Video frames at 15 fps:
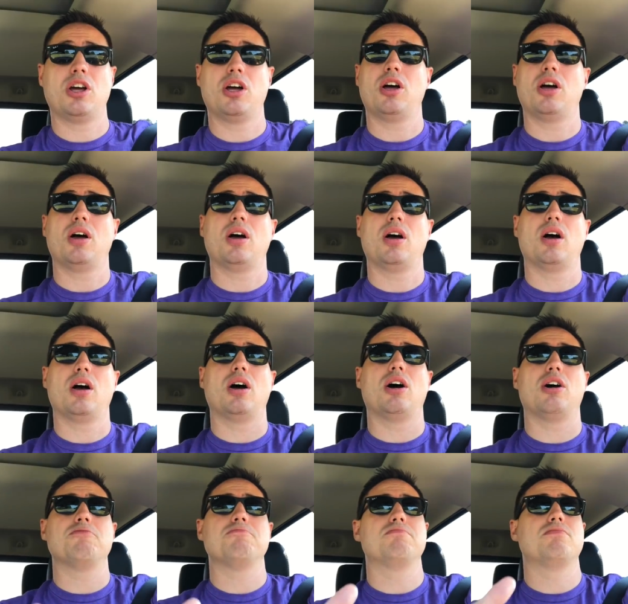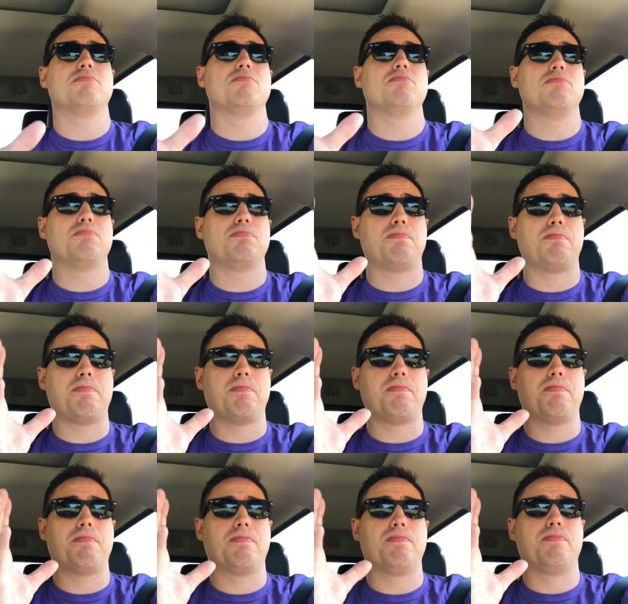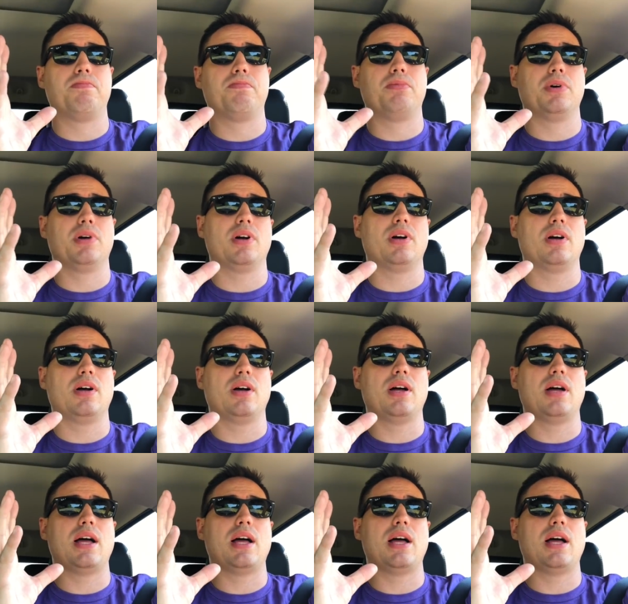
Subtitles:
Nobody speaks.